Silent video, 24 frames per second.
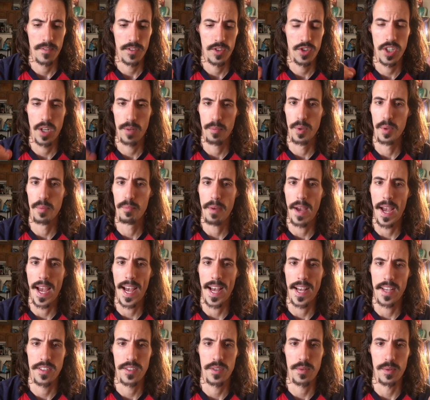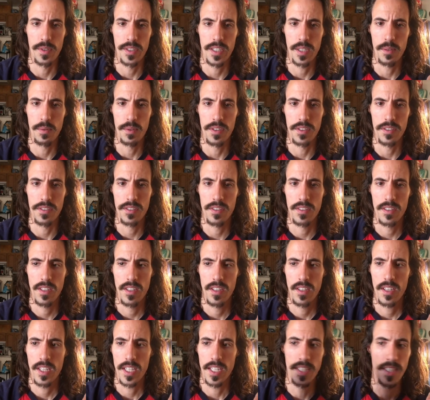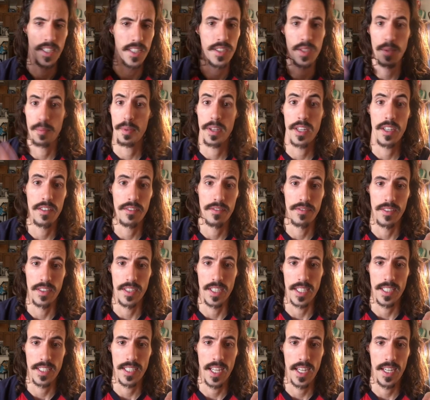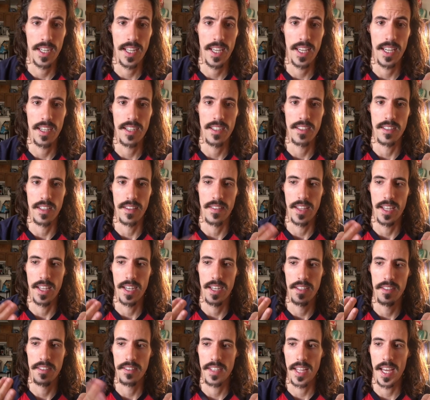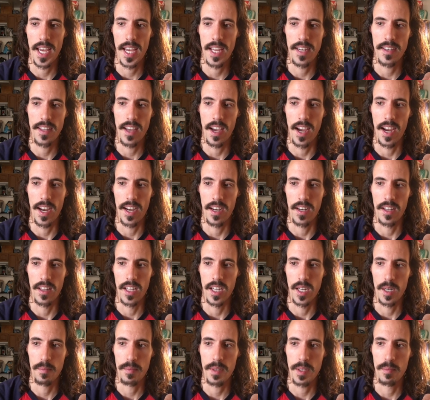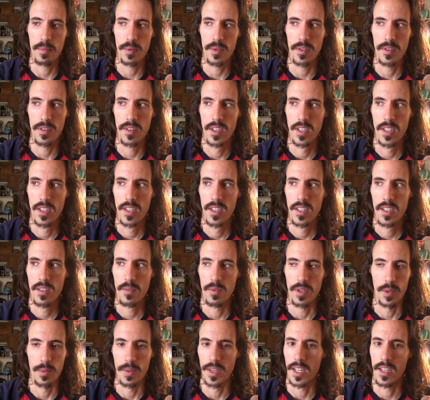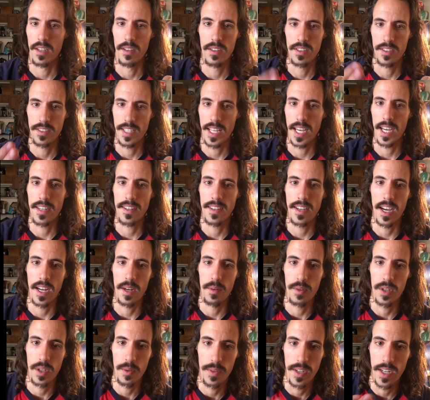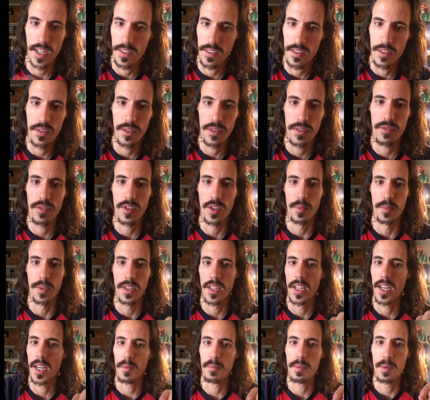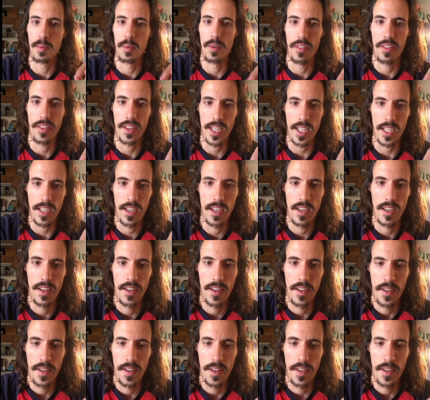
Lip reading: troubled past where he disappeared for like 10 days, and then his dad died, and a lot of people his dad died when he went out to look for him, and a lot of people think